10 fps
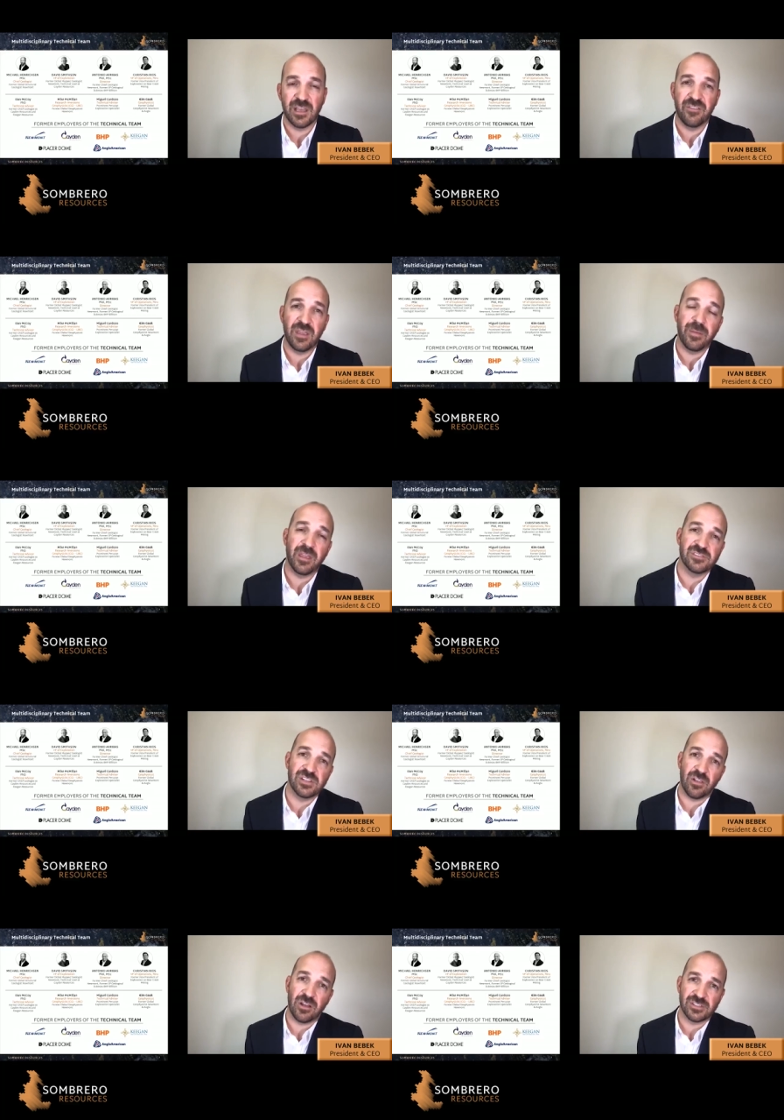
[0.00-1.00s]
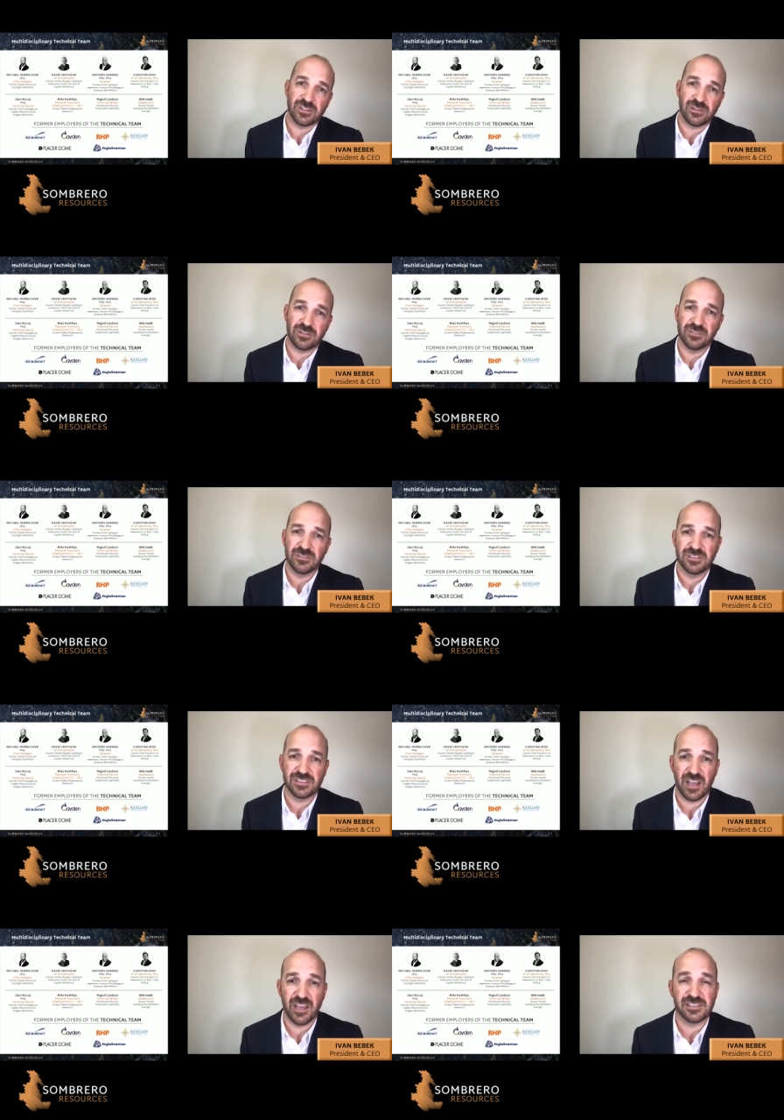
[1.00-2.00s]
and VP of geological
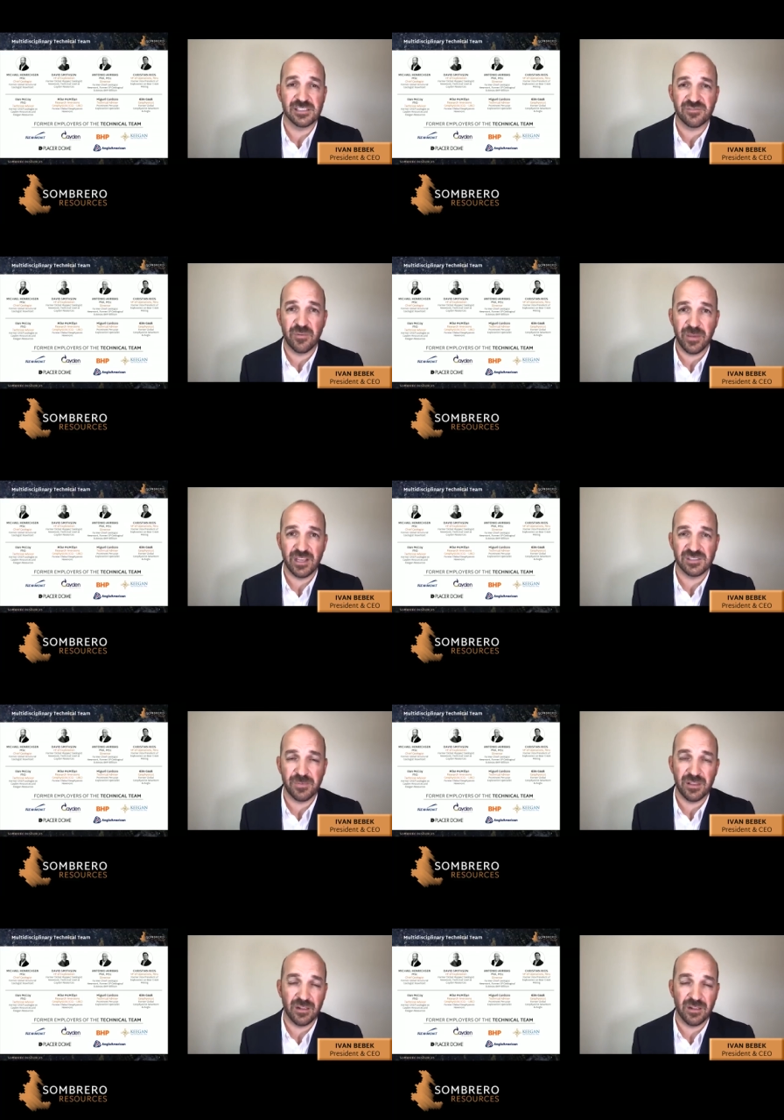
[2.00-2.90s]
sciences for BHP,